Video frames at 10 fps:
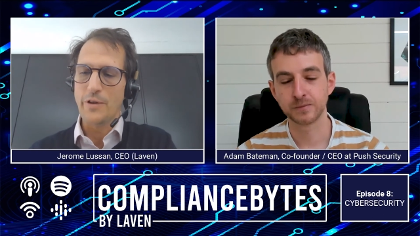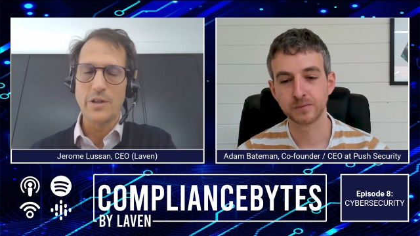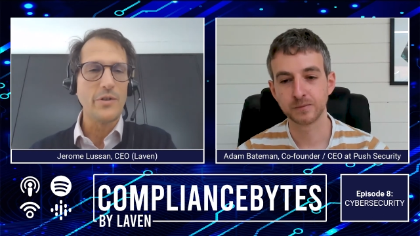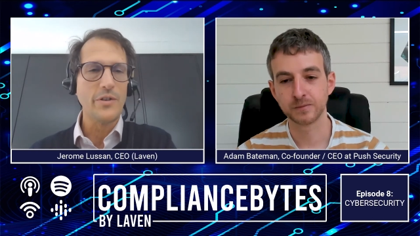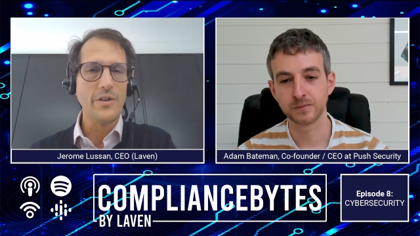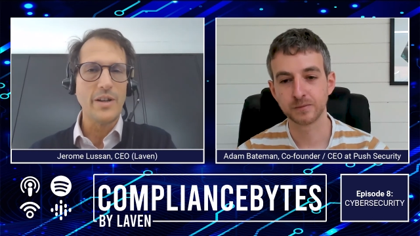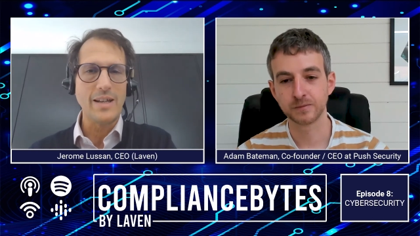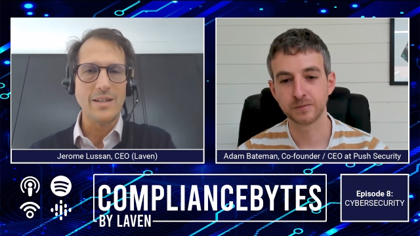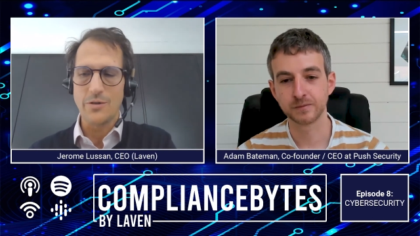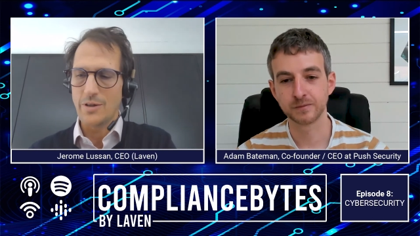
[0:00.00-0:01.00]
Speaker 1: the office
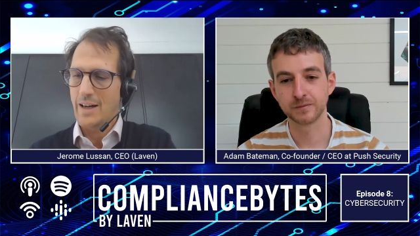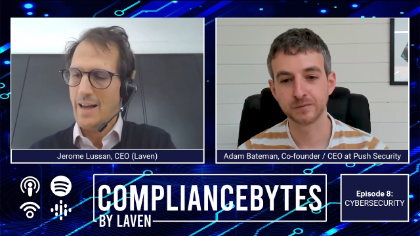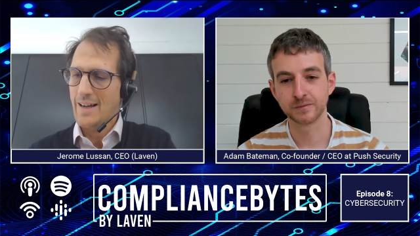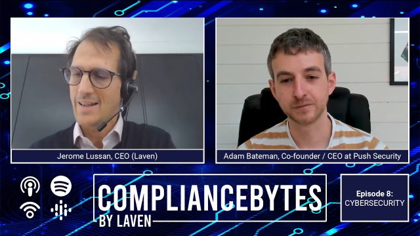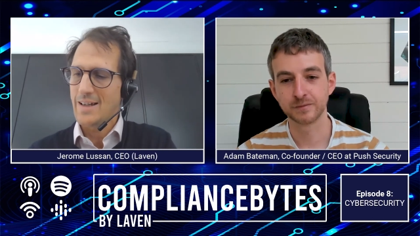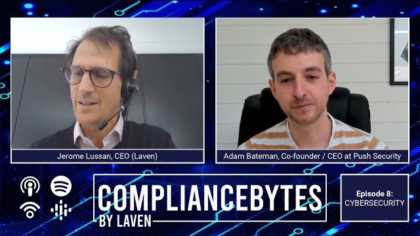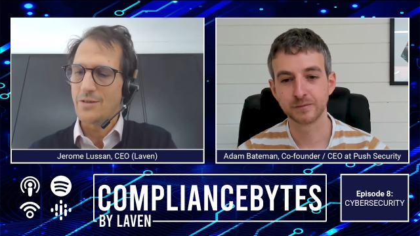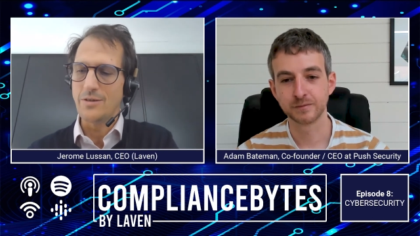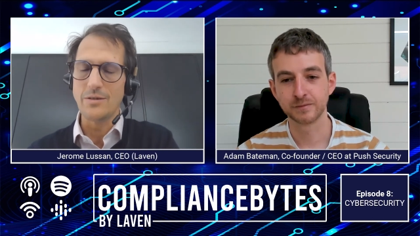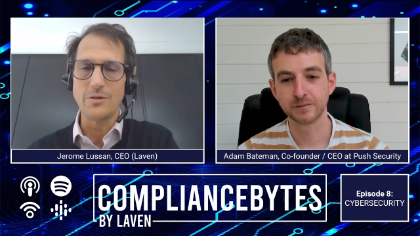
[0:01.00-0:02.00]
front desk to gain
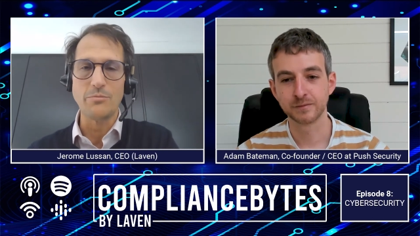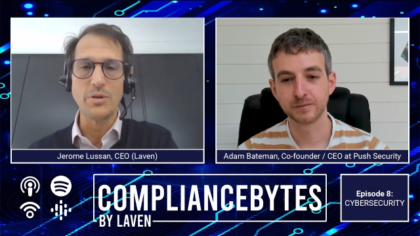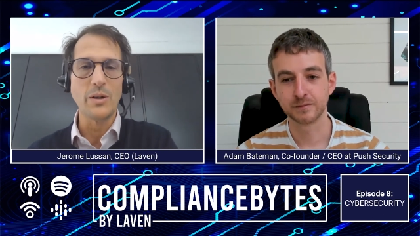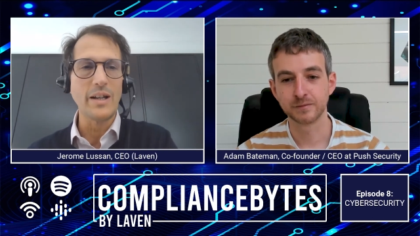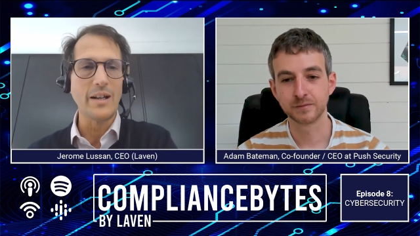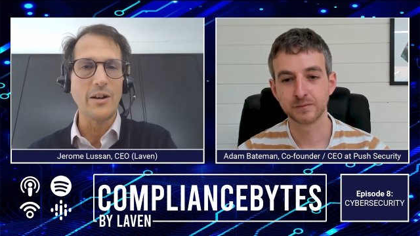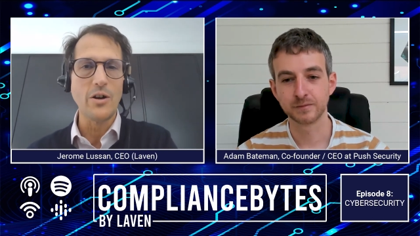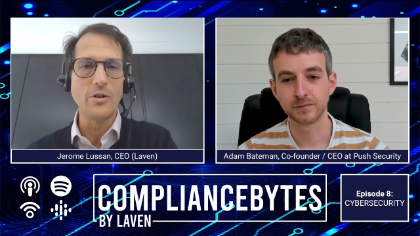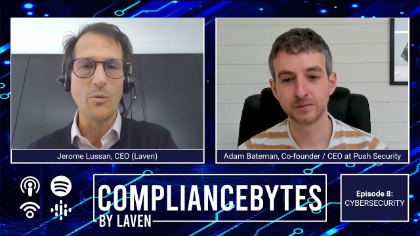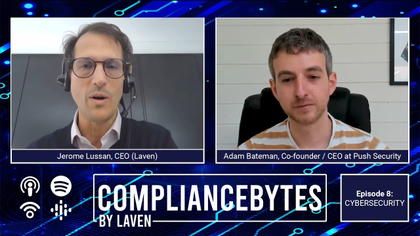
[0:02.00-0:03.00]
access to to
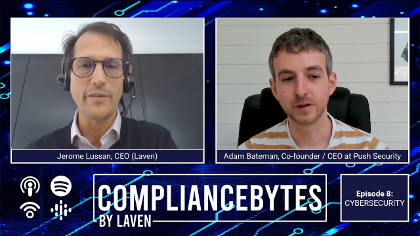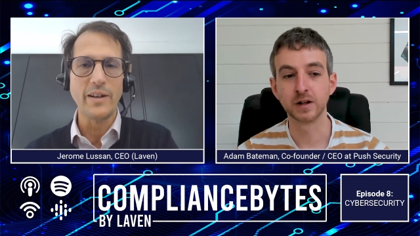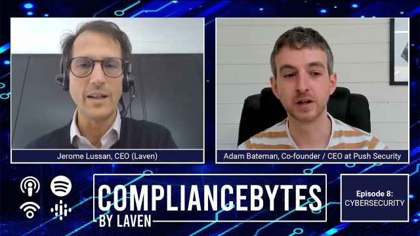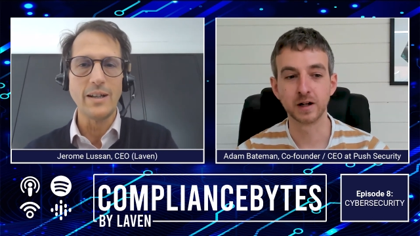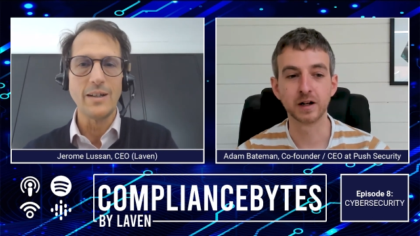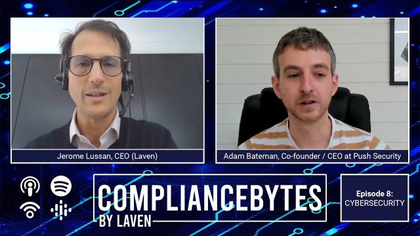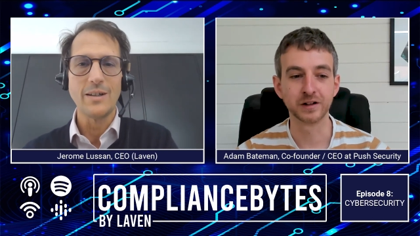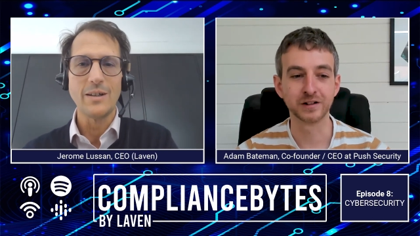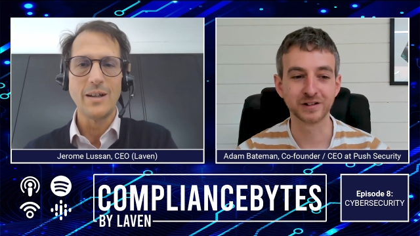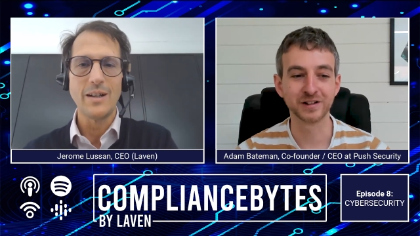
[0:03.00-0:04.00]
building and local yeah, Wi-Fi?
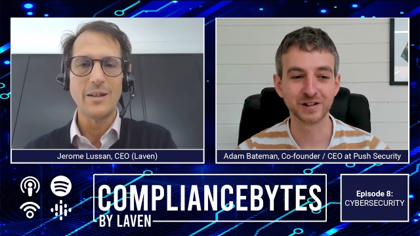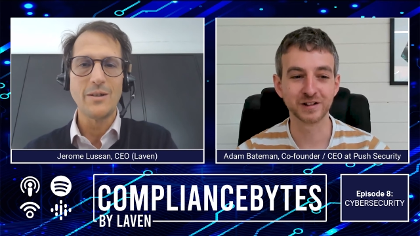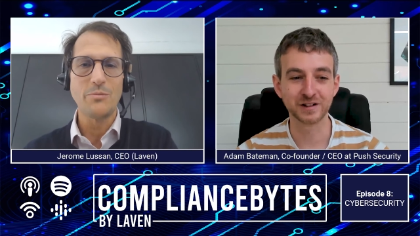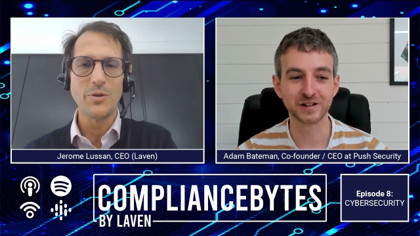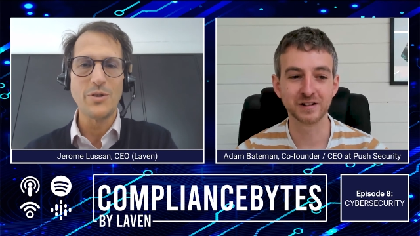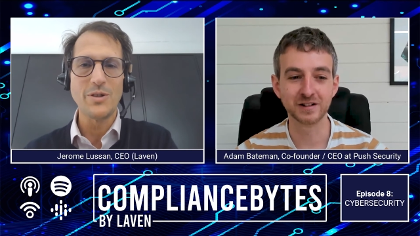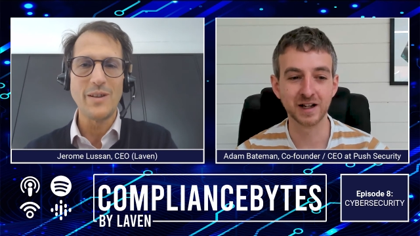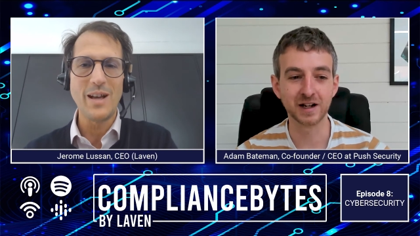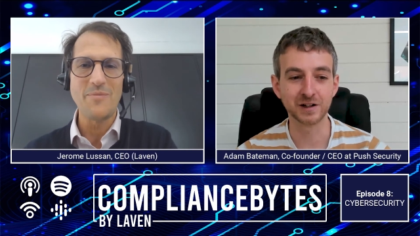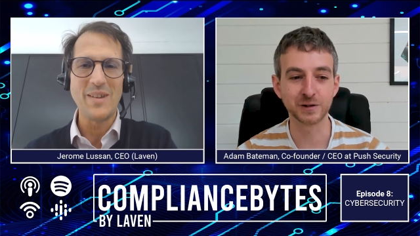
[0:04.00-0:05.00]
No. Any good?
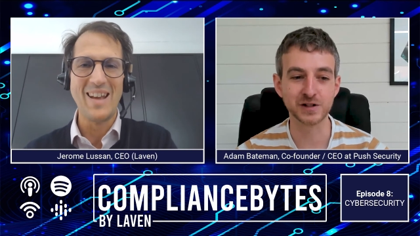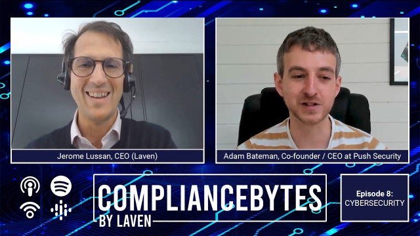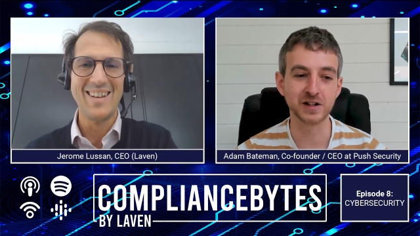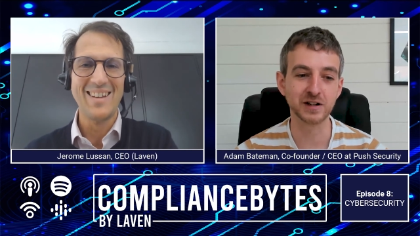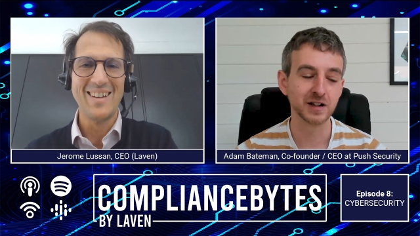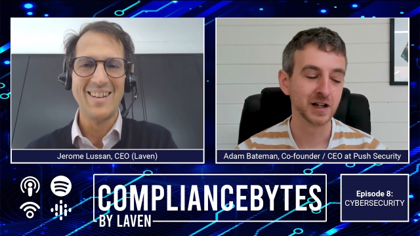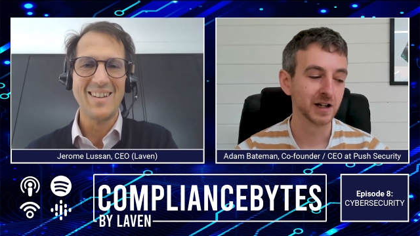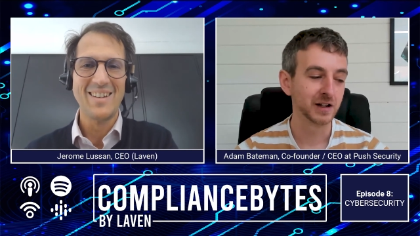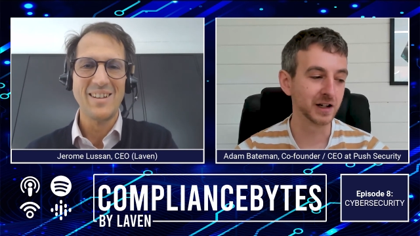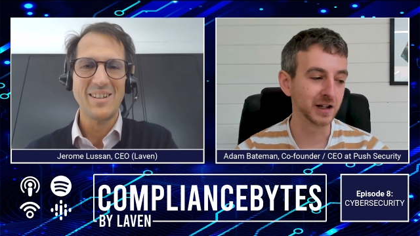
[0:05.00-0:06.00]
Yeah, good question. So
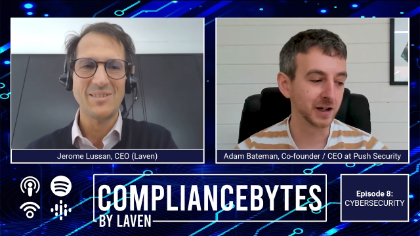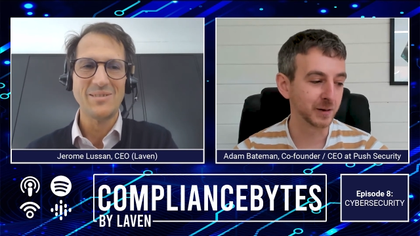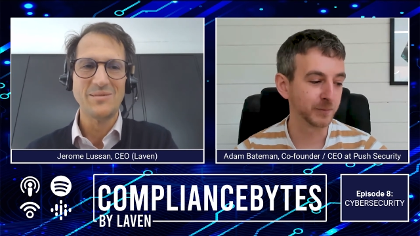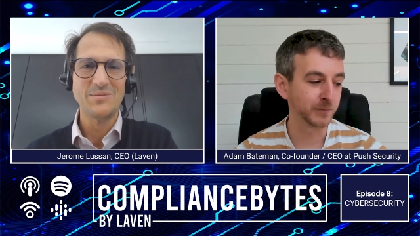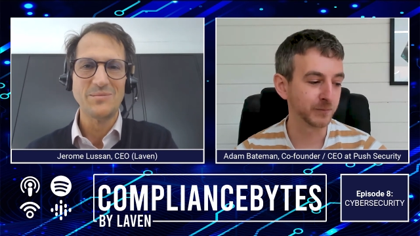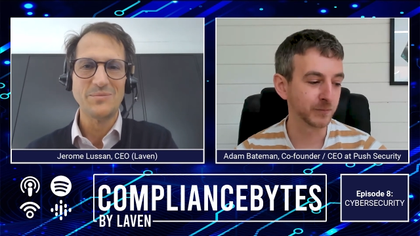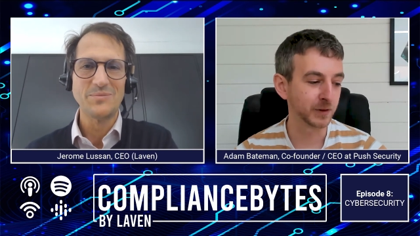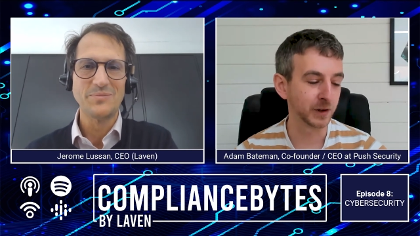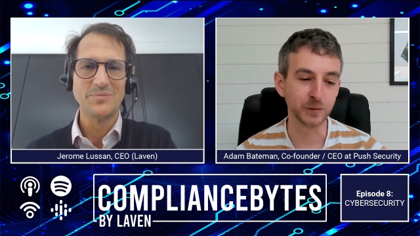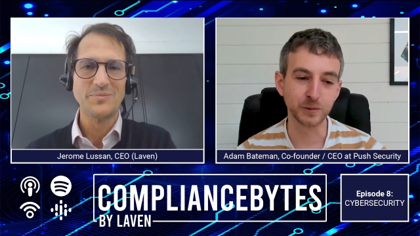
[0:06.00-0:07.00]
Speaker 2: the um,
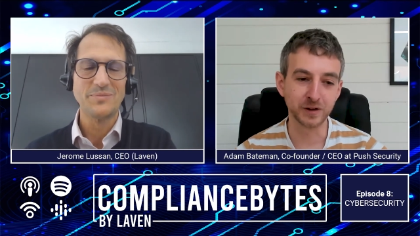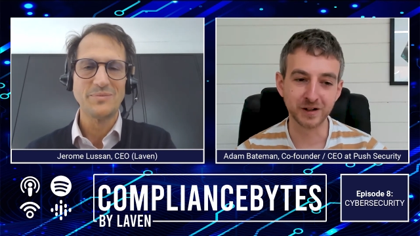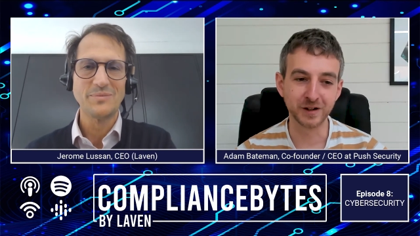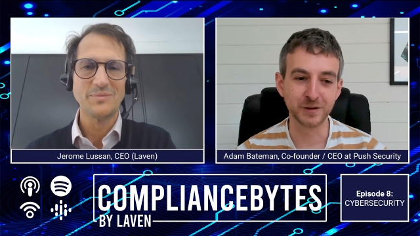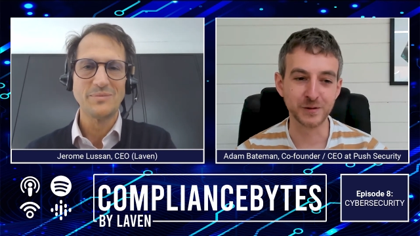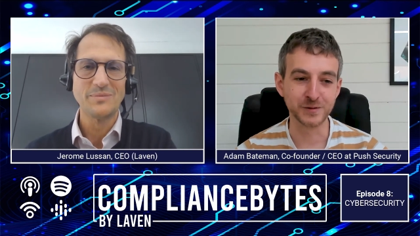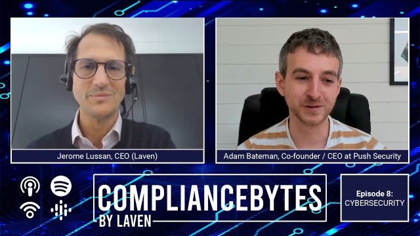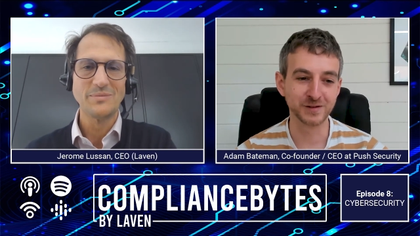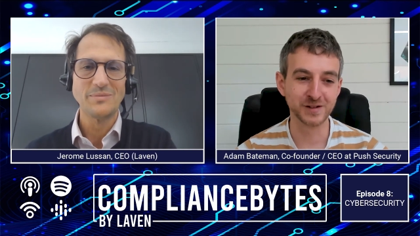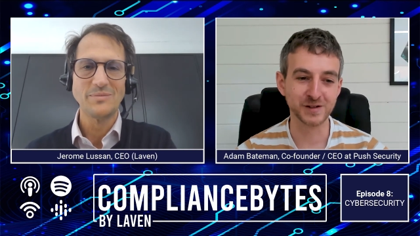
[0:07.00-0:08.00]
look, you know,
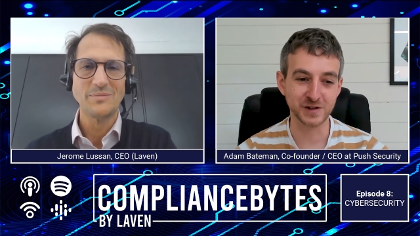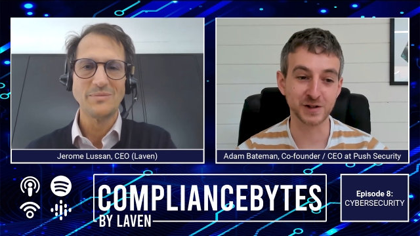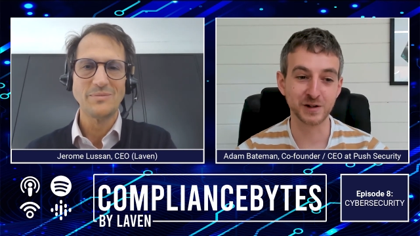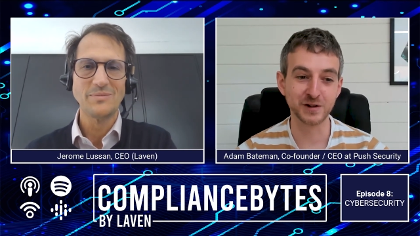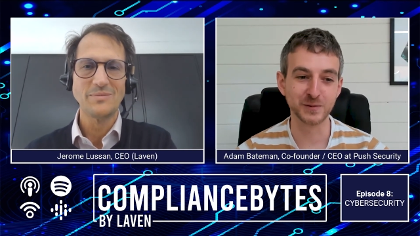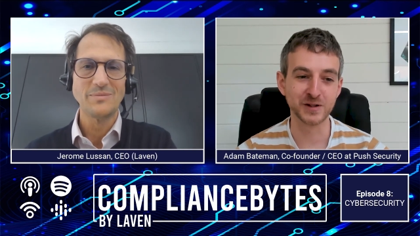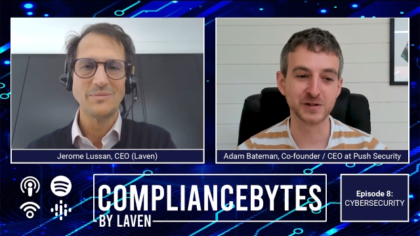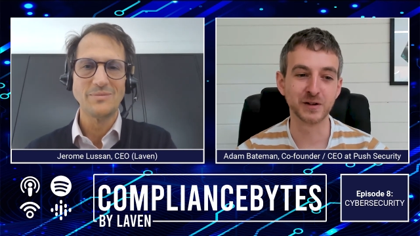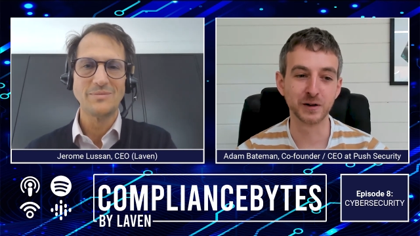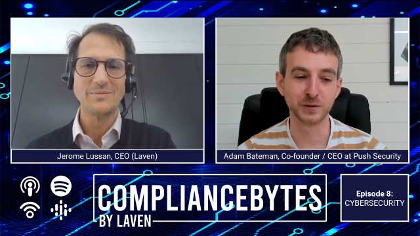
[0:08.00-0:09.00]
as a security professional, I would